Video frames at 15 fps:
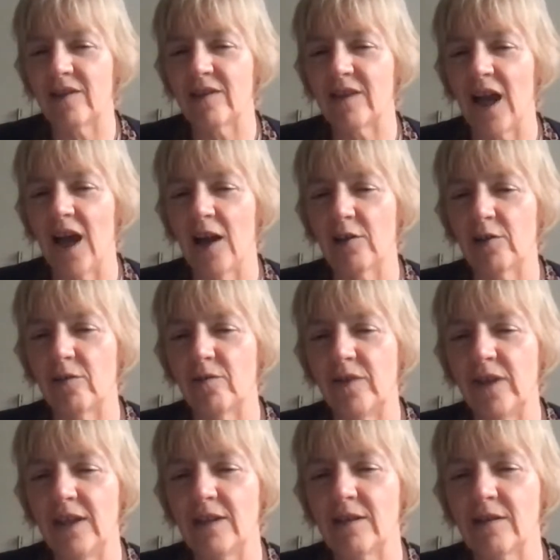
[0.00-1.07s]
start of
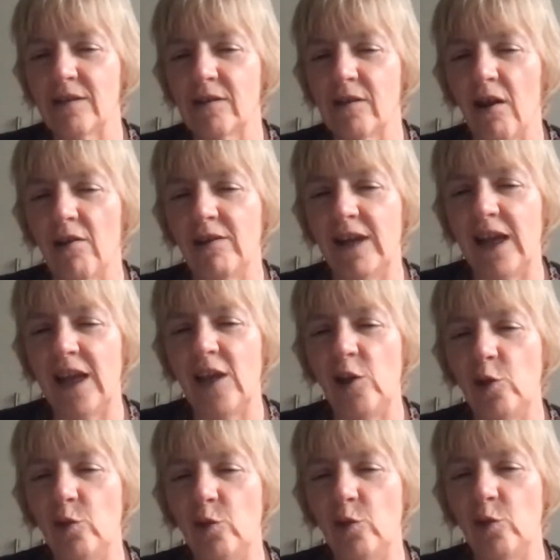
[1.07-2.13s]
this current
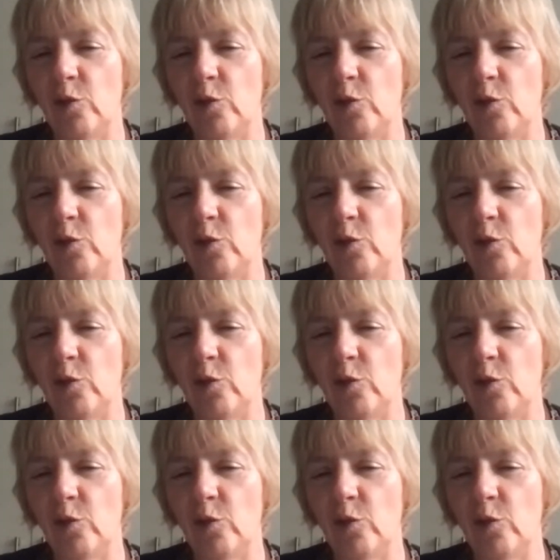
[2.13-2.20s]
EU